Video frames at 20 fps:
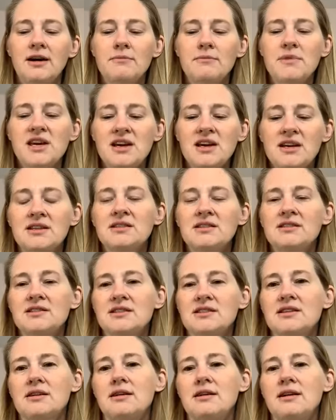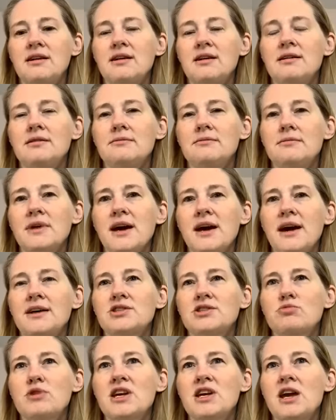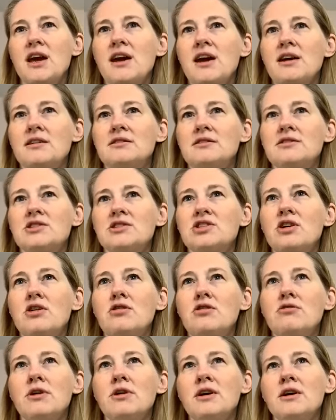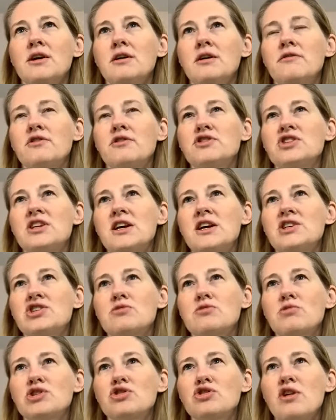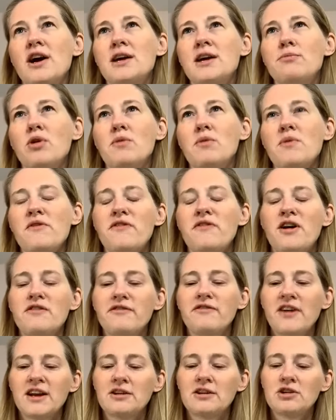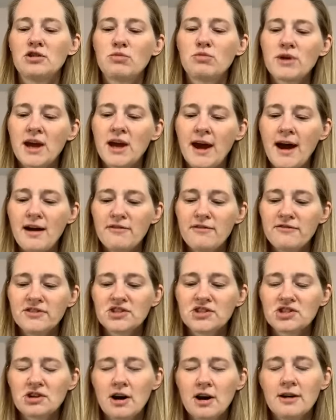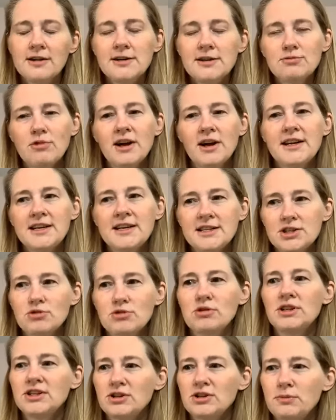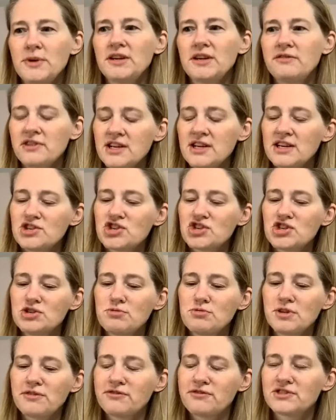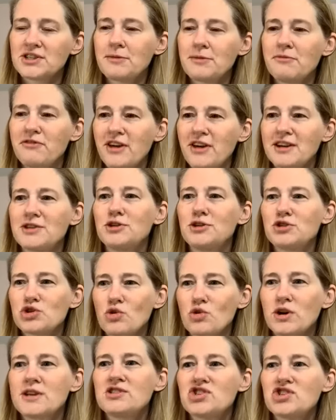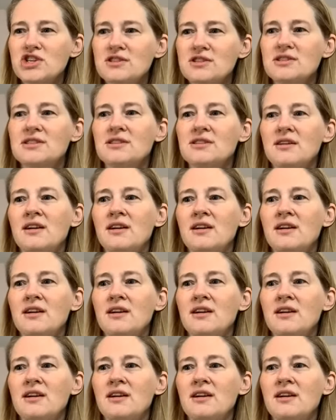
ins as we can. So for sedation, we're trying propofol, fentanyl. We have started running into a little bit of an issue with some fentanyl shortages